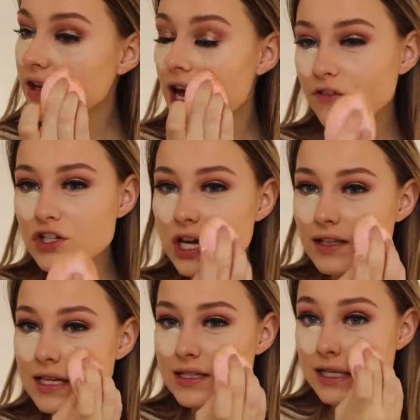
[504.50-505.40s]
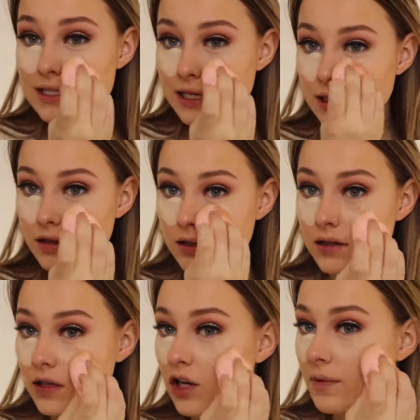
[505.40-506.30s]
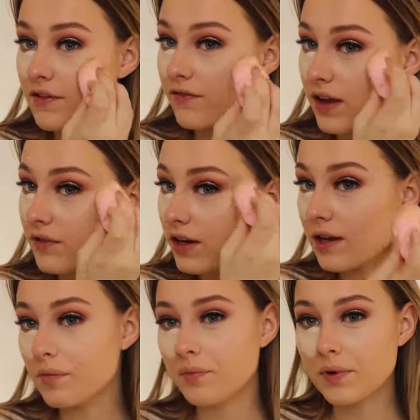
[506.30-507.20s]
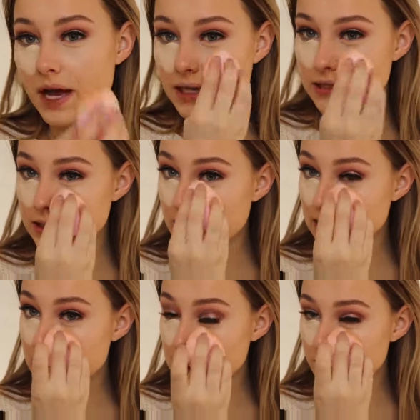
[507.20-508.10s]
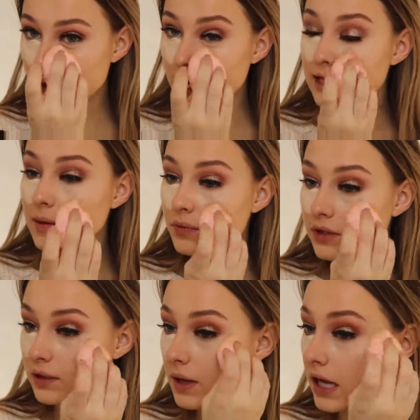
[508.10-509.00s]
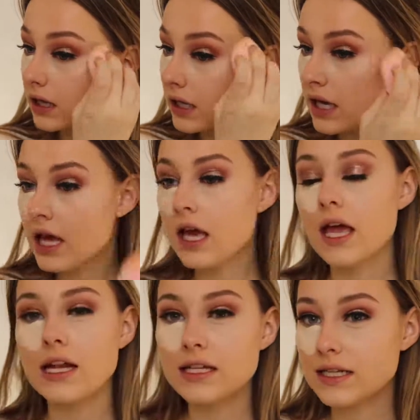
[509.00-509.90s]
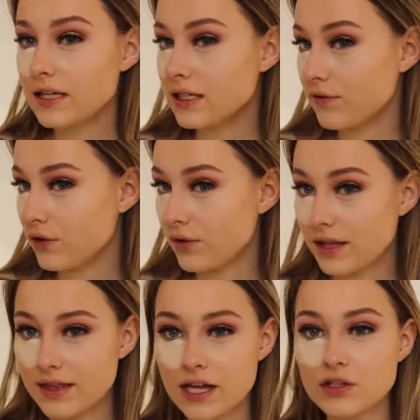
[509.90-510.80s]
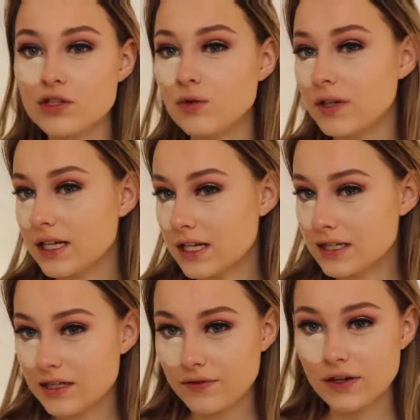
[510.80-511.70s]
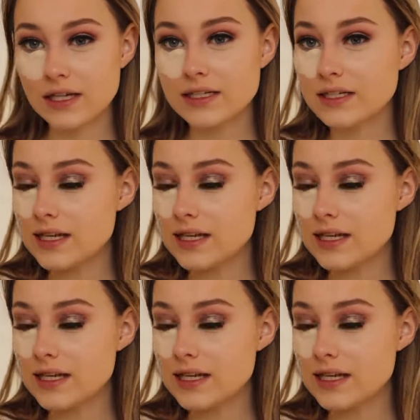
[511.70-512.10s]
The coverage on this isn't, you know, my favorite, but it does brighten up really well, and it does give you like that dewiness, if you guys can